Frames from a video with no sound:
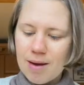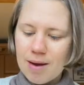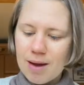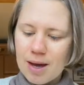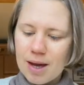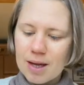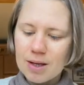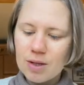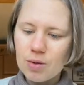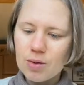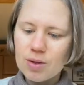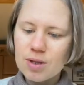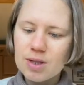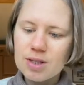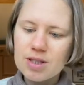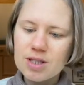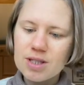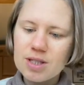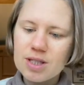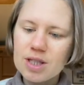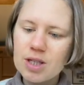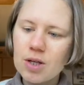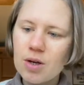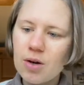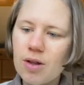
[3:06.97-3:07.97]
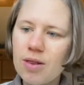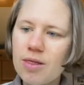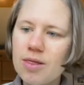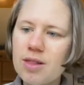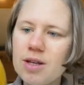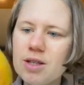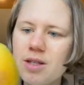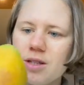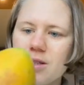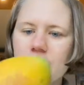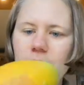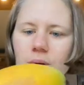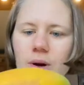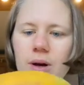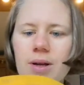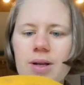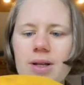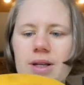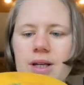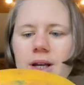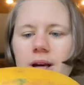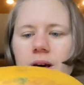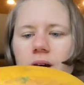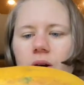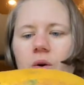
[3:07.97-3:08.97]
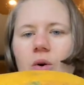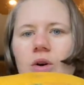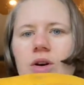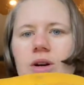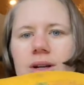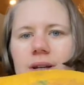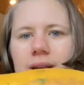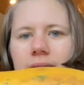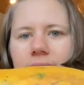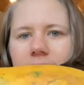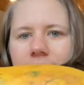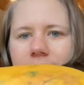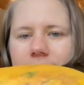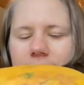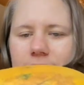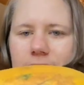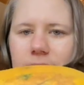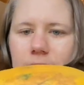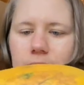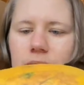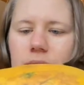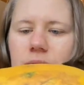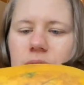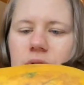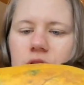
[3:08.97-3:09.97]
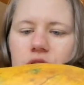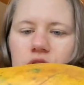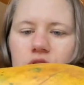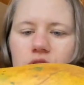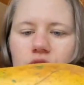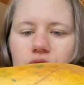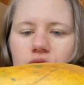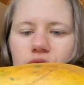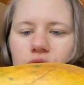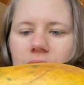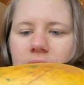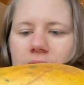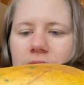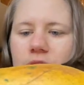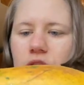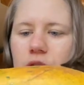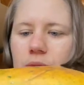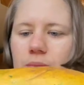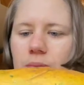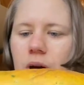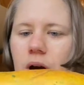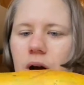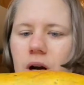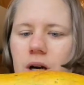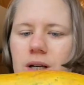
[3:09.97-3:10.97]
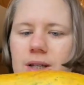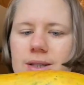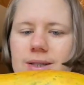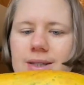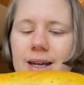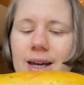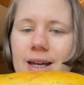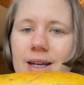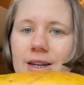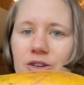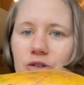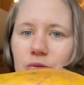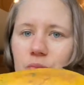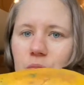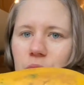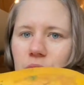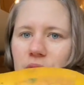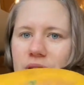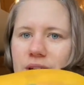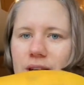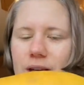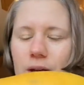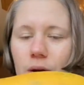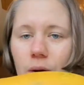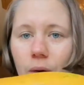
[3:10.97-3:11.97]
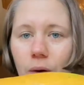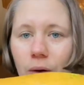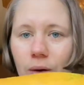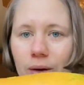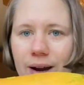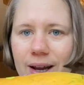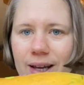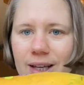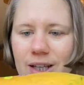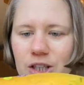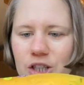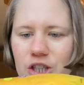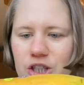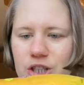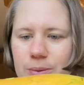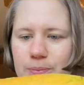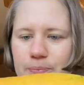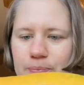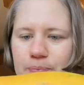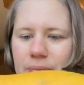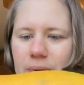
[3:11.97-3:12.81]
And you can see on this one, it already has some stretch marks and is pretty orange.